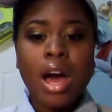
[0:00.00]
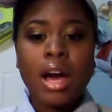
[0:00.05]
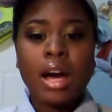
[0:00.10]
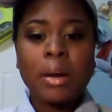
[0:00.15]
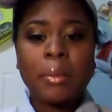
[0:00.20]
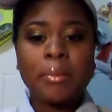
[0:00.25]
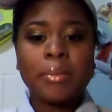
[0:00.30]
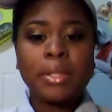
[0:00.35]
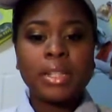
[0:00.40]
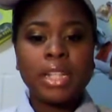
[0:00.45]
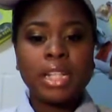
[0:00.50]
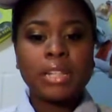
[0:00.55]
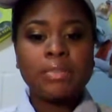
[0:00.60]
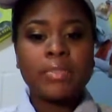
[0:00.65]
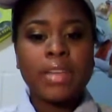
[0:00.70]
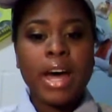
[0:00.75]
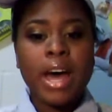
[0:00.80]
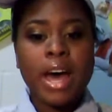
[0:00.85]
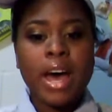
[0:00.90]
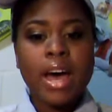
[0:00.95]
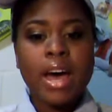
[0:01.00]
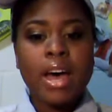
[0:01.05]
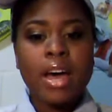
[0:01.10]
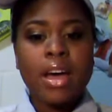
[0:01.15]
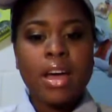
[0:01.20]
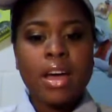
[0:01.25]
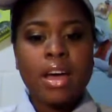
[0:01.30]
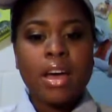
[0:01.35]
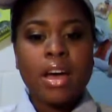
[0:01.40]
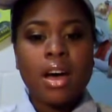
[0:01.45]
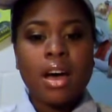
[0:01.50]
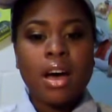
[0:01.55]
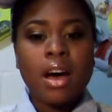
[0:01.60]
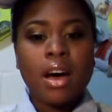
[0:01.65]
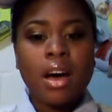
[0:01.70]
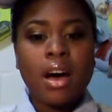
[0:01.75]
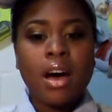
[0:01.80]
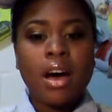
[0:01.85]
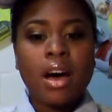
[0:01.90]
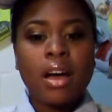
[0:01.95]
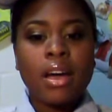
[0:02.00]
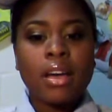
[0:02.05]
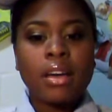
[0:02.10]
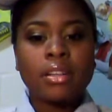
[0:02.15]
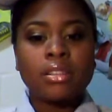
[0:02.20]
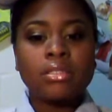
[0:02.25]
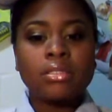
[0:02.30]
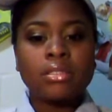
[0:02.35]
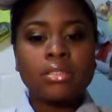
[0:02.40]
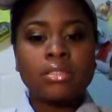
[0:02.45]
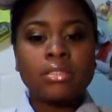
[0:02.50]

I believe that I